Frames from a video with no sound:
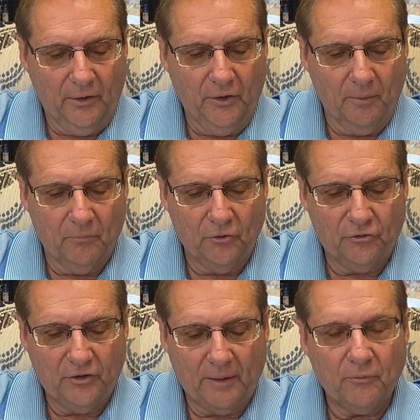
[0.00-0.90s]
Numbers
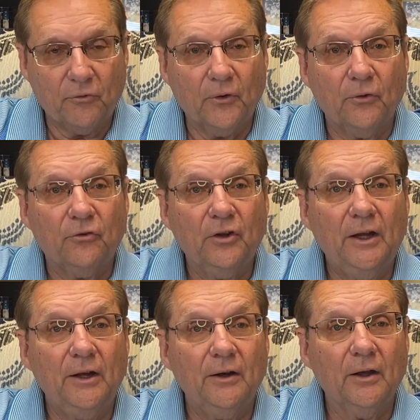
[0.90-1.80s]
chapter
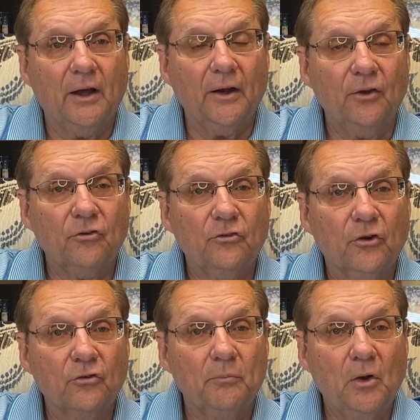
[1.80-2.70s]
13, God
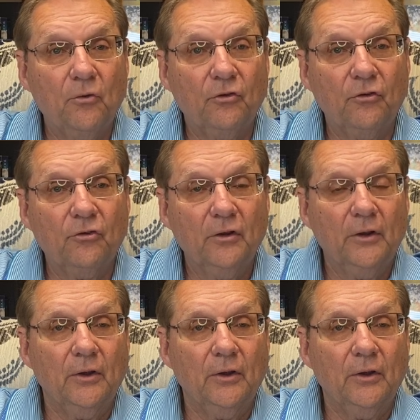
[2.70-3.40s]
instructs Moses